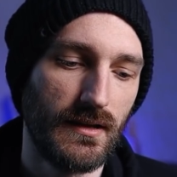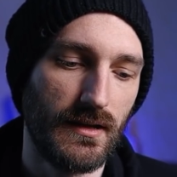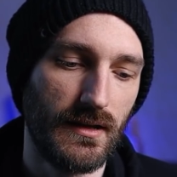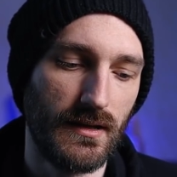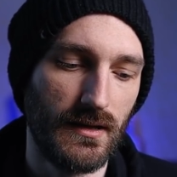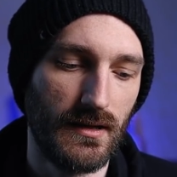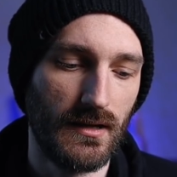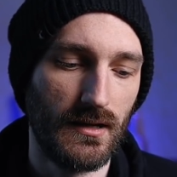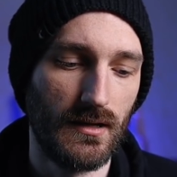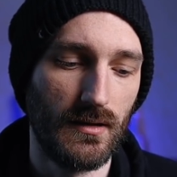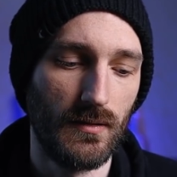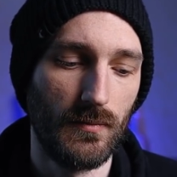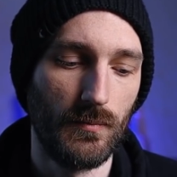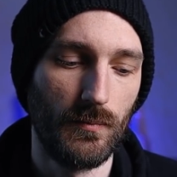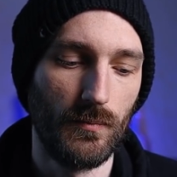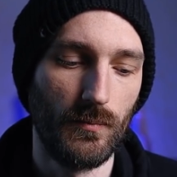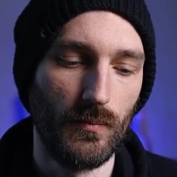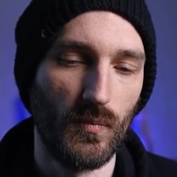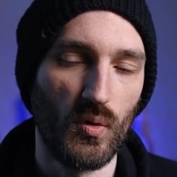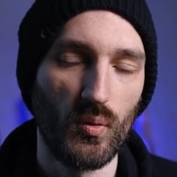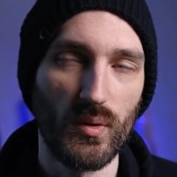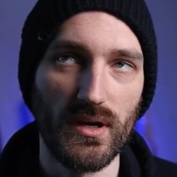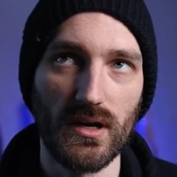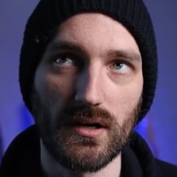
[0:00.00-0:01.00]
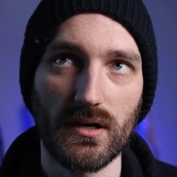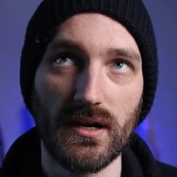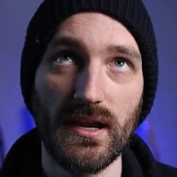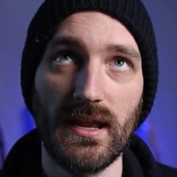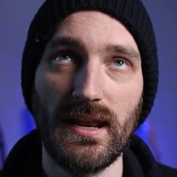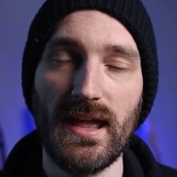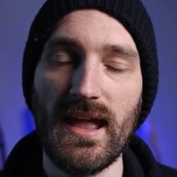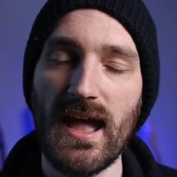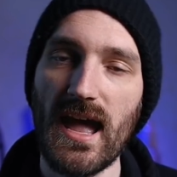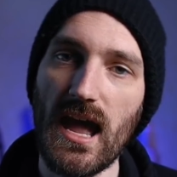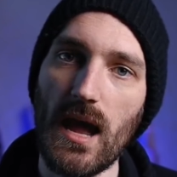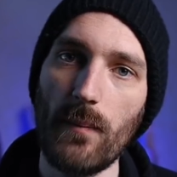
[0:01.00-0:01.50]
We are
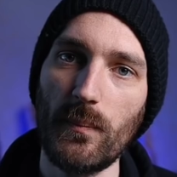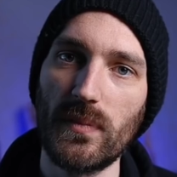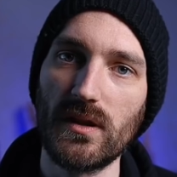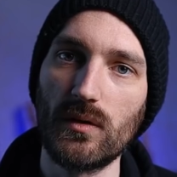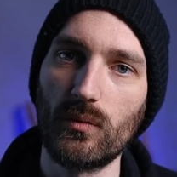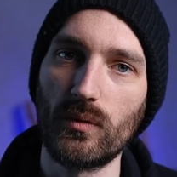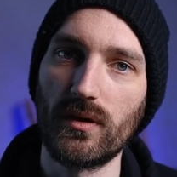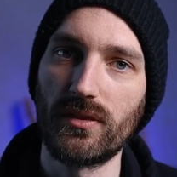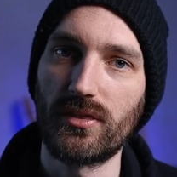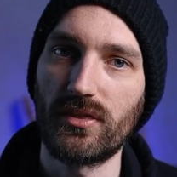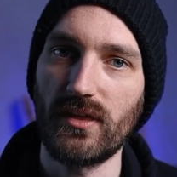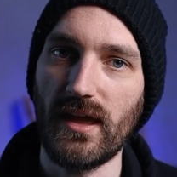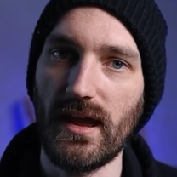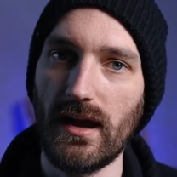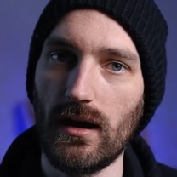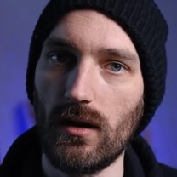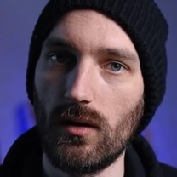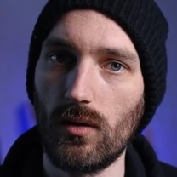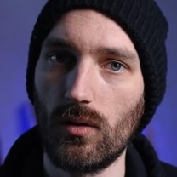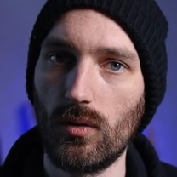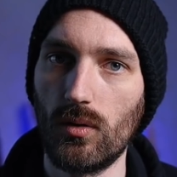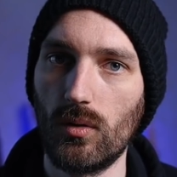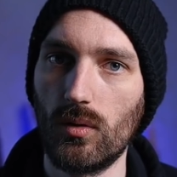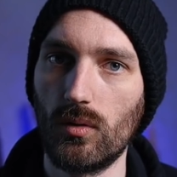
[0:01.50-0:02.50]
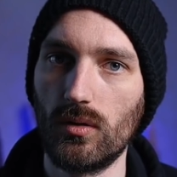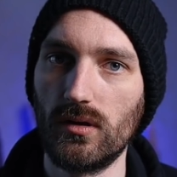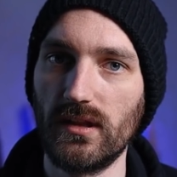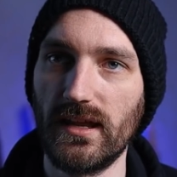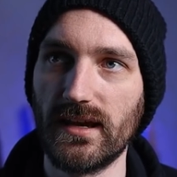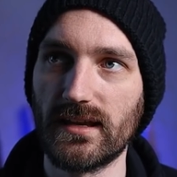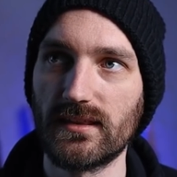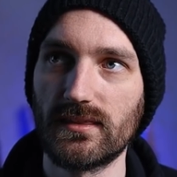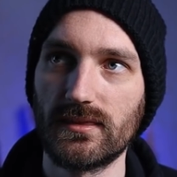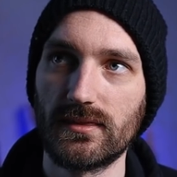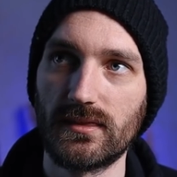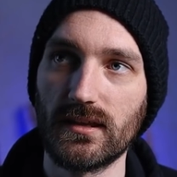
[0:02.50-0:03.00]
kind of happy with how
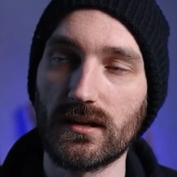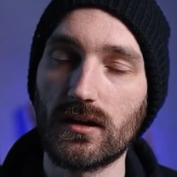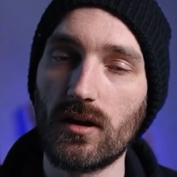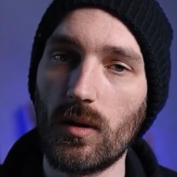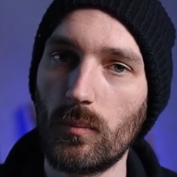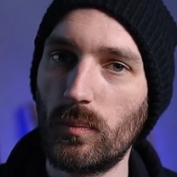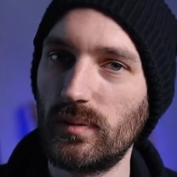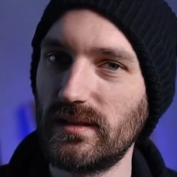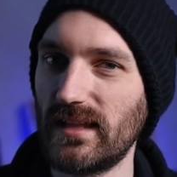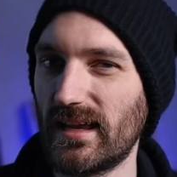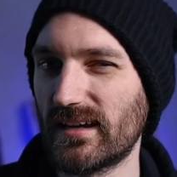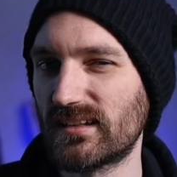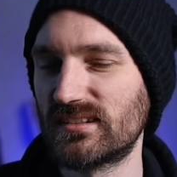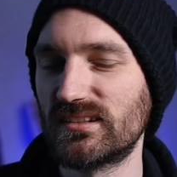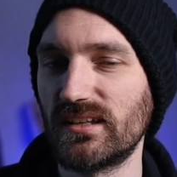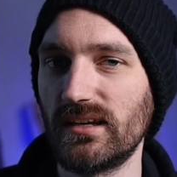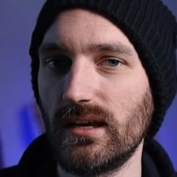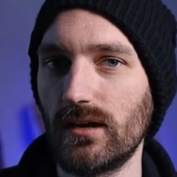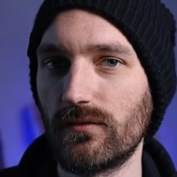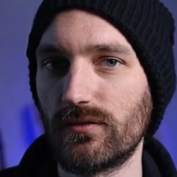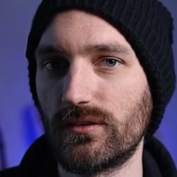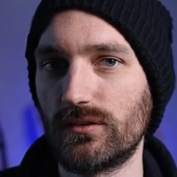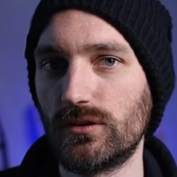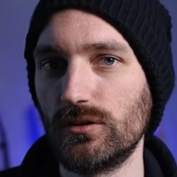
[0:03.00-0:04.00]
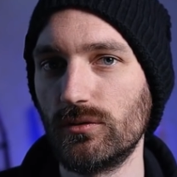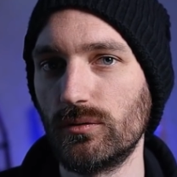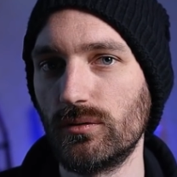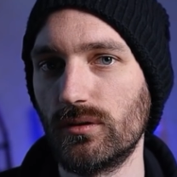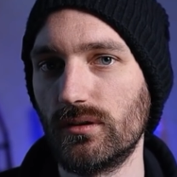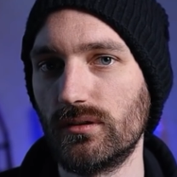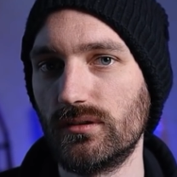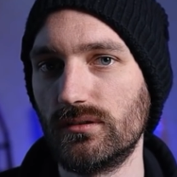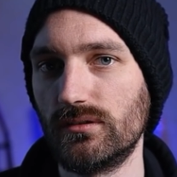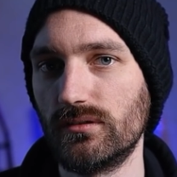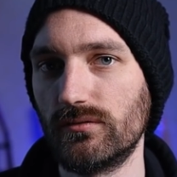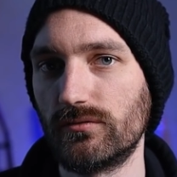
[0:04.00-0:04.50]
like the complexity of
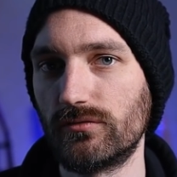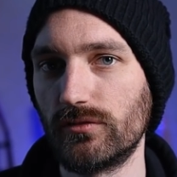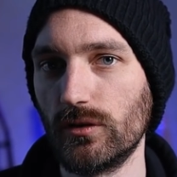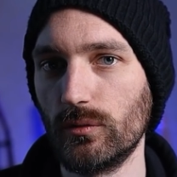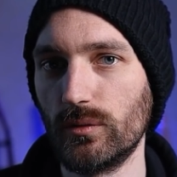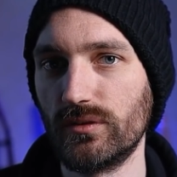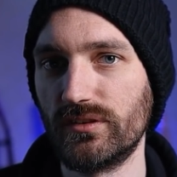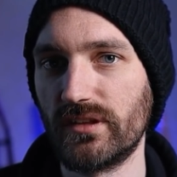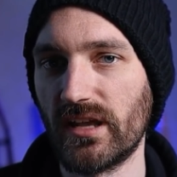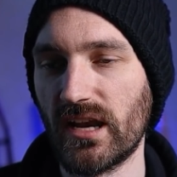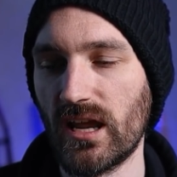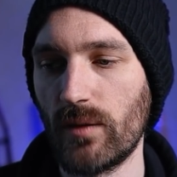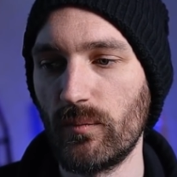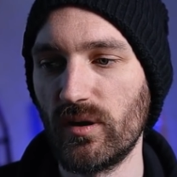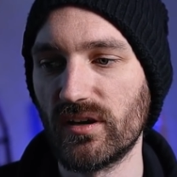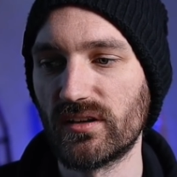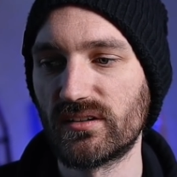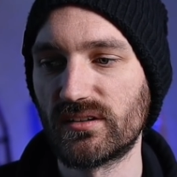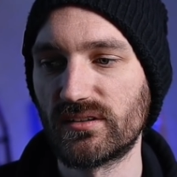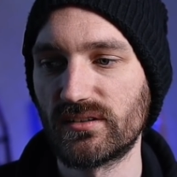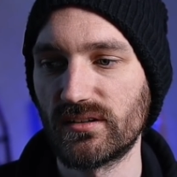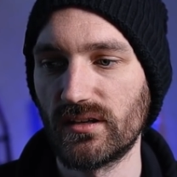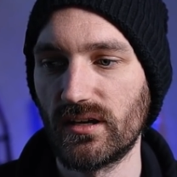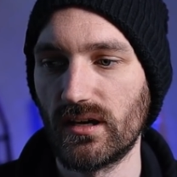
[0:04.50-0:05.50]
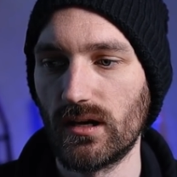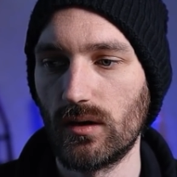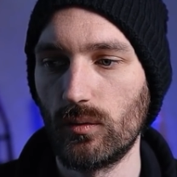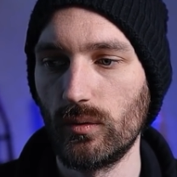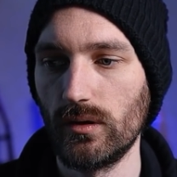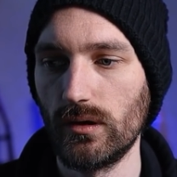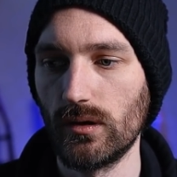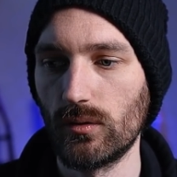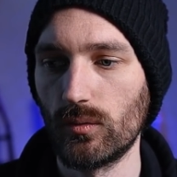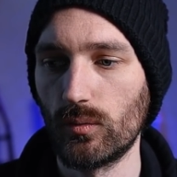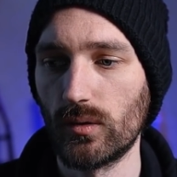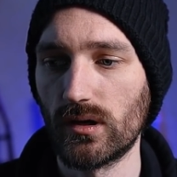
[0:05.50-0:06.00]
fluid dynamics.
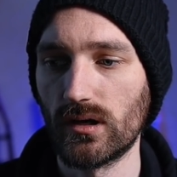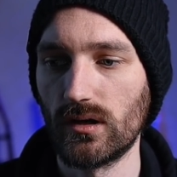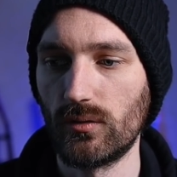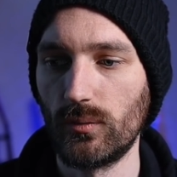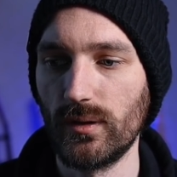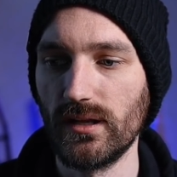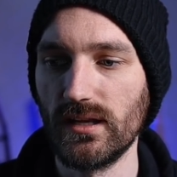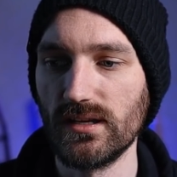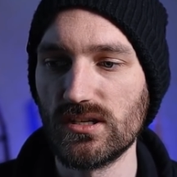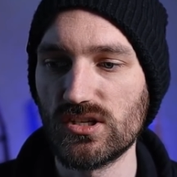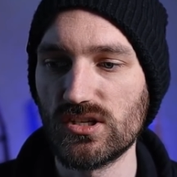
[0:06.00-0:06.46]
We don't want to really